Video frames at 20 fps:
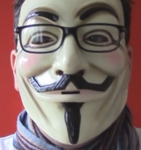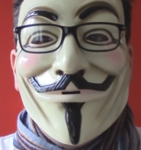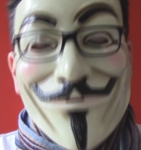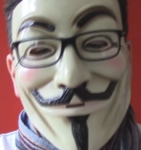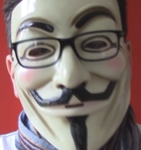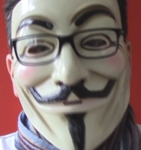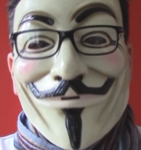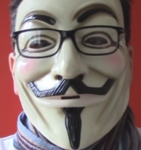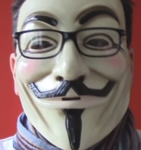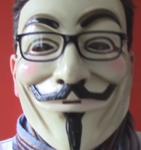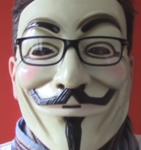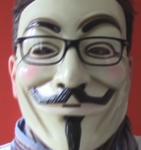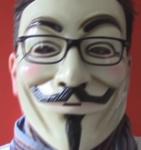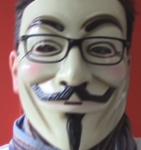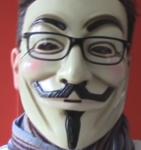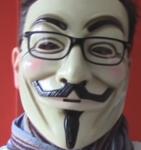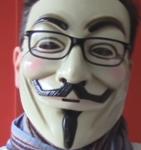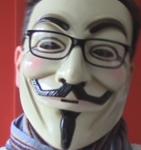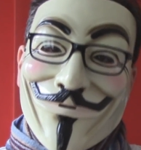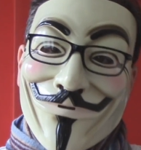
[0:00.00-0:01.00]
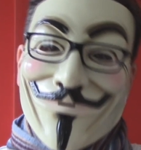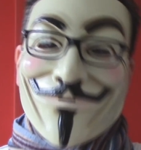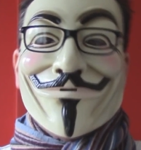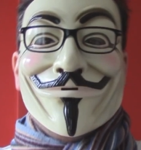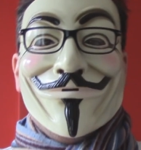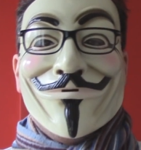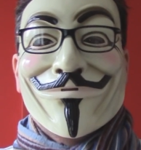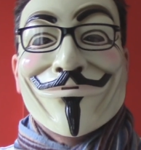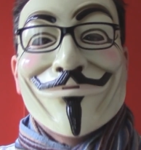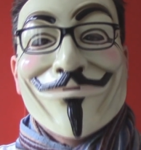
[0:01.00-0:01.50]
I thought I'd give you a quick
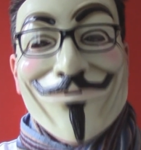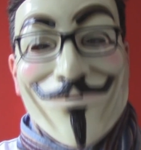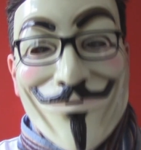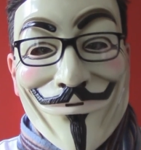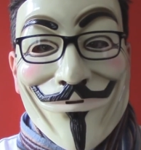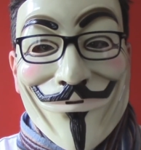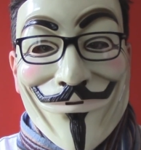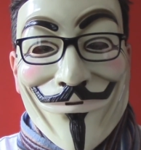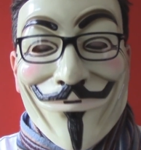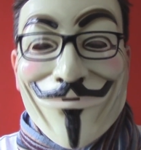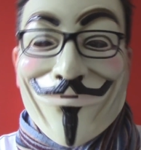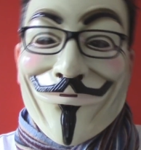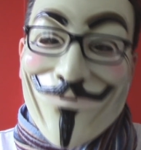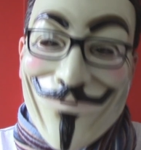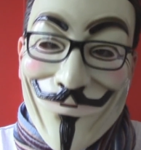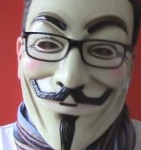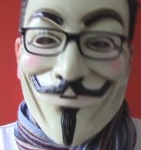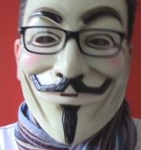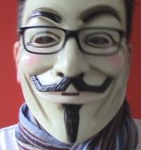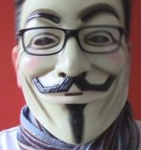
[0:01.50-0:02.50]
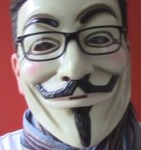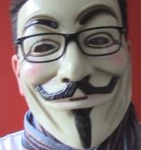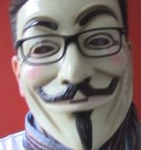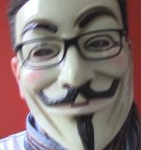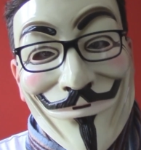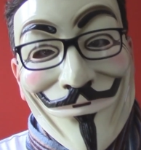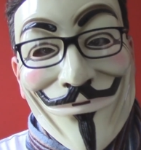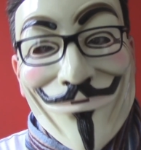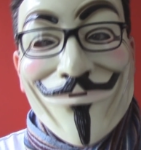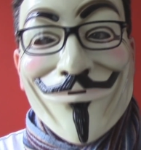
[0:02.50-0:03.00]
update as to what's going
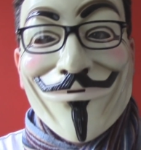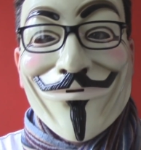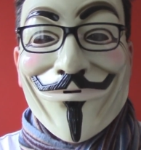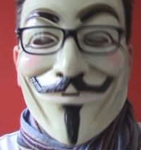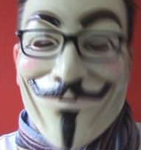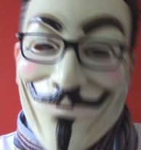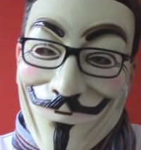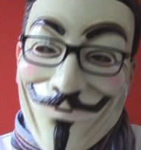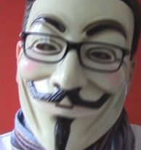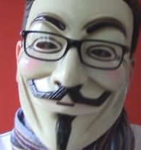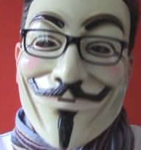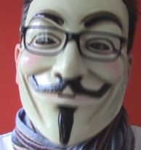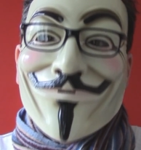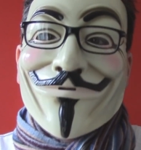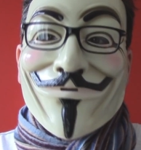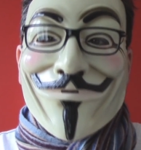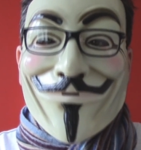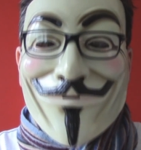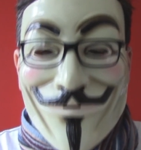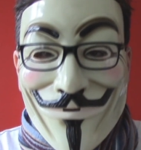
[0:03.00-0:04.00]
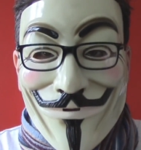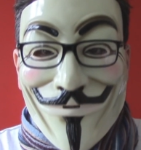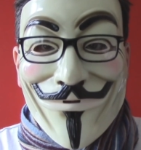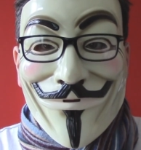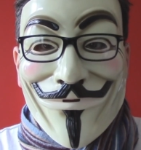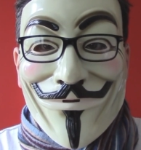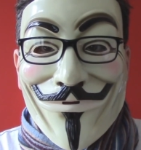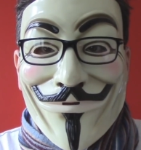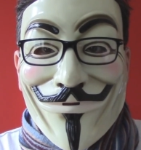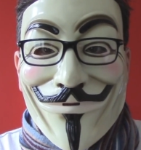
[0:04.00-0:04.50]
on as far as I can
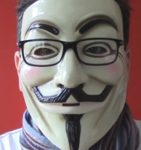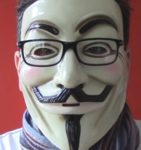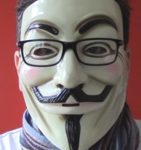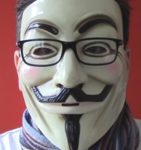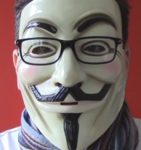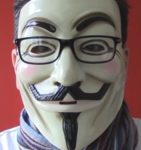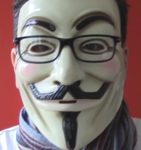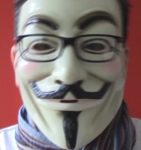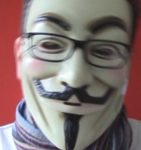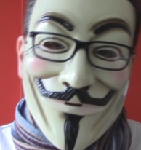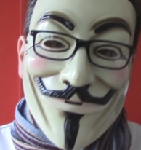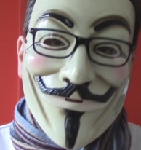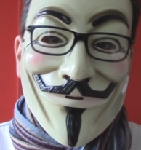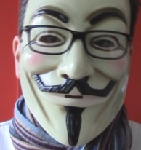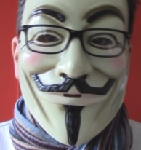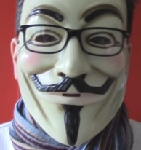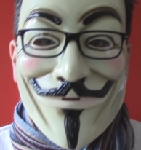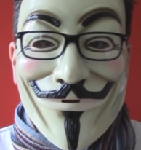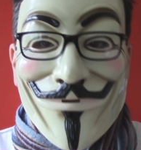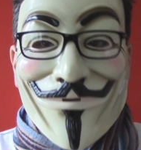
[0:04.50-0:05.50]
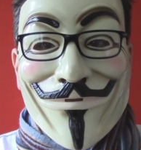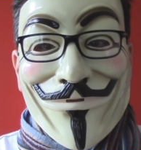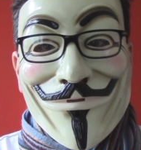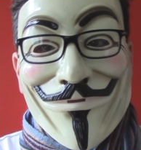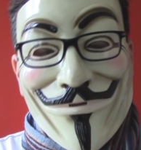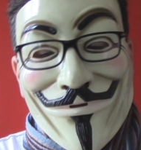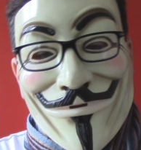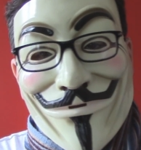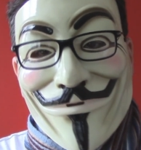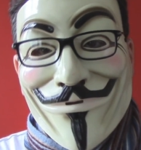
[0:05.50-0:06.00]
tell. A video
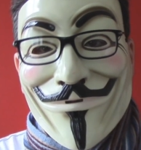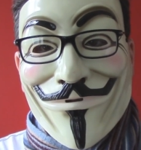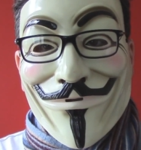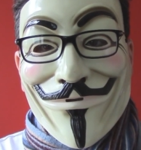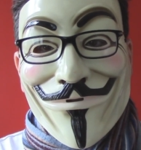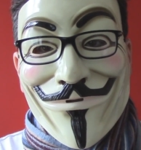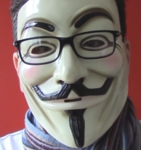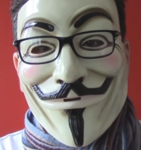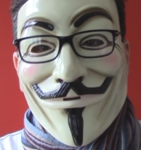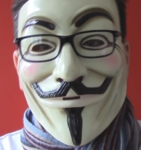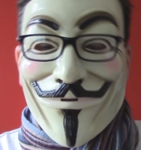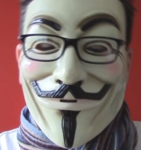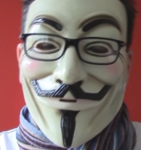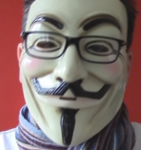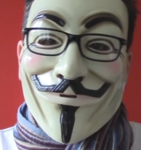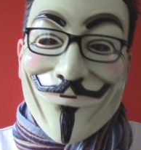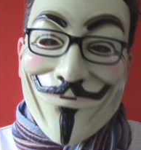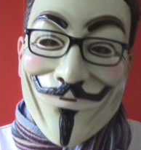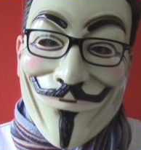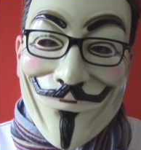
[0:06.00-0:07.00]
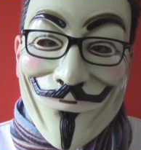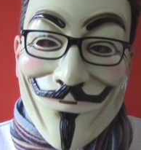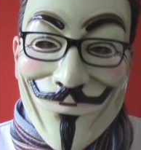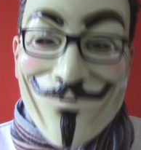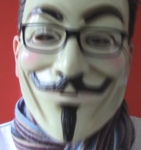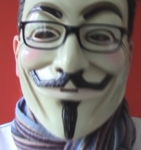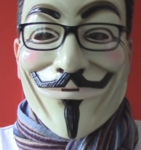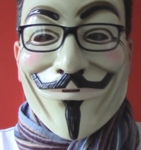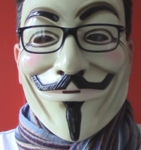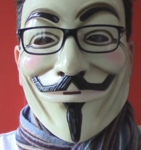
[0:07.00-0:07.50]
surfaced recently which people were
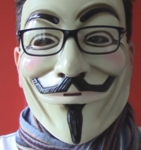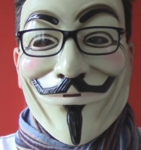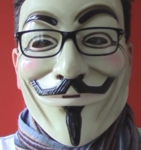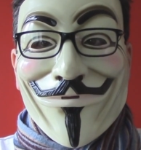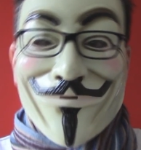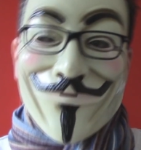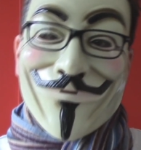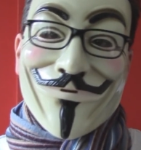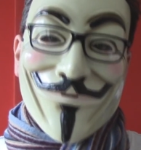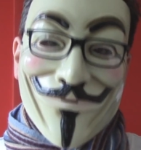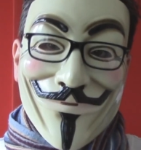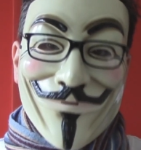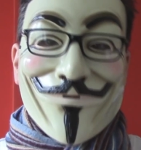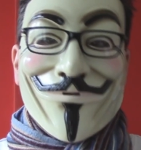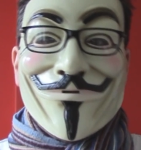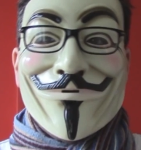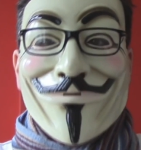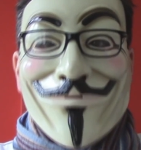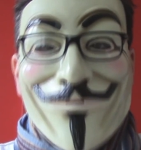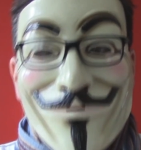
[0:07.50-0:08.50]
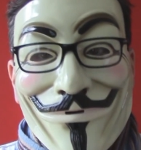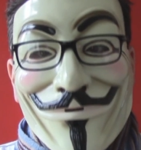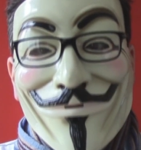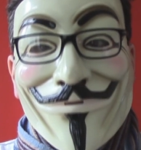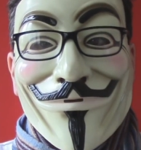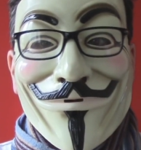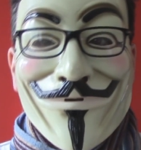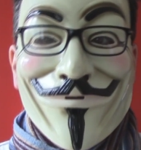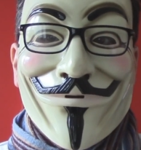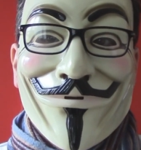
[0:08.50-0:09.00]
claiming was a nuclear
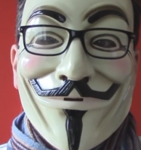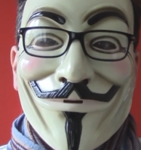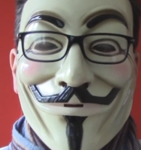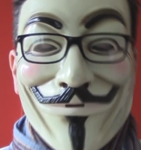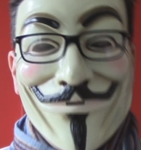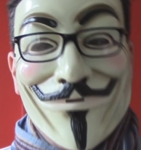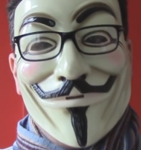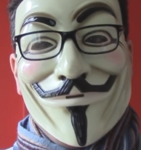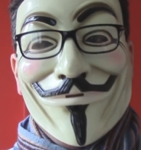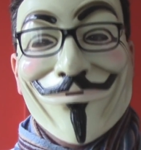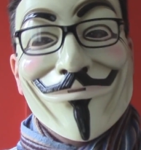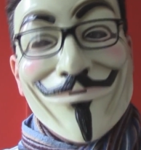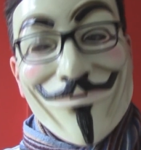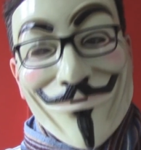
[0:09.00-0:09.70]
bomb going off in